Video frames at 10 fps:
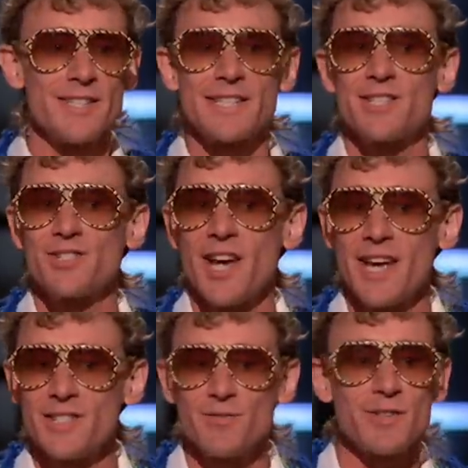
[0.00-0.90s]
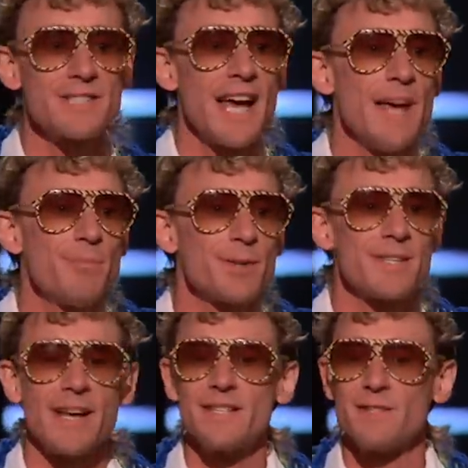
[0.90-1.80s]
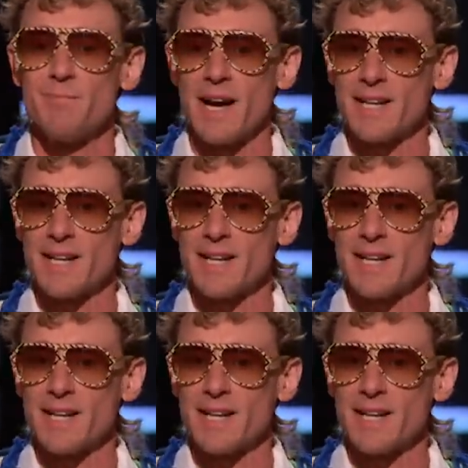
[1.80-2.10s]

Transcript: in exchange for 10% of my